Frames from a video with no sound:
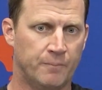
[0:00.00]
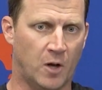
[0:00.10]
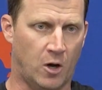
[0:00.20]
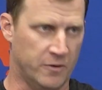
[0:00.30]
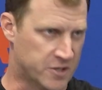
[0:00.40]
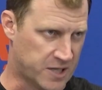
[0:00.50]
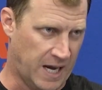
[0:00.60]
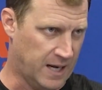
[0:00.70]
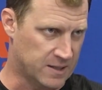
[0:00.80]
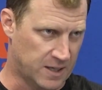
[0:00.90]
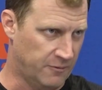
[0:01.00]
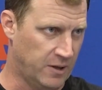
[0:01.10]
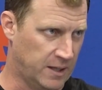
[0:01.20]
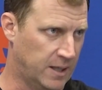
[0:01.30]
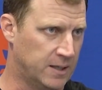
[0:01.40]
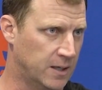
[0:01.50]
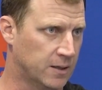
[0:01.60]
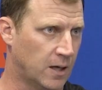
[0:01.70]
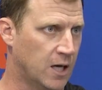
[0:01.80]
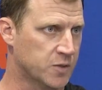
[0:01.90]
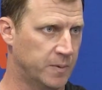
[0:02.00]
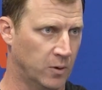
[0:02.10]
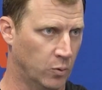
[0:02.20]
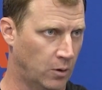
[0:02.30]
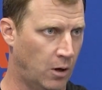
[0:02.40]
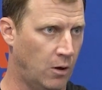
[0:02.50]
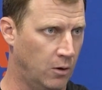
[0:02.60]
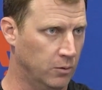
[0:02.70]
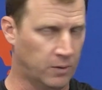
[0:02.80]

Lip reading: All the scans and everything they did at the hospital